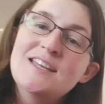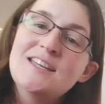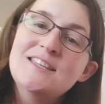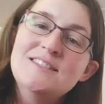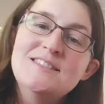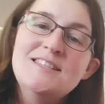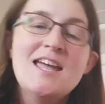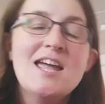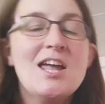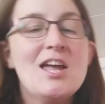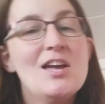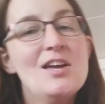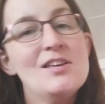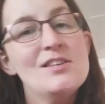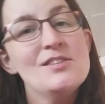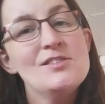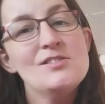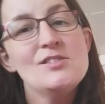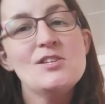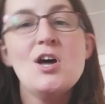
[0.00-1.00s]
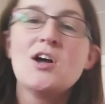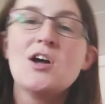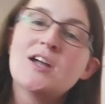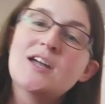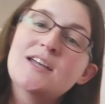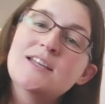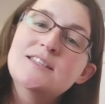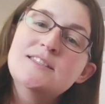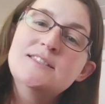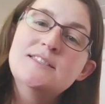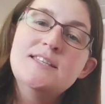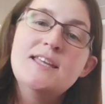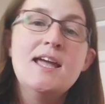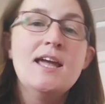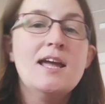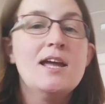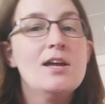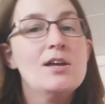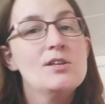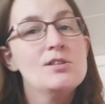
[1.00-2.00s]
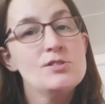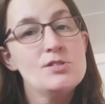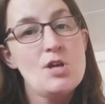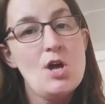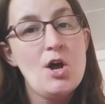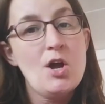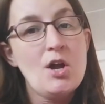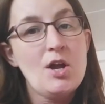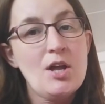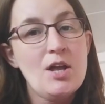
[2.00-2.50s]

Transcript: tick tock, tick tock.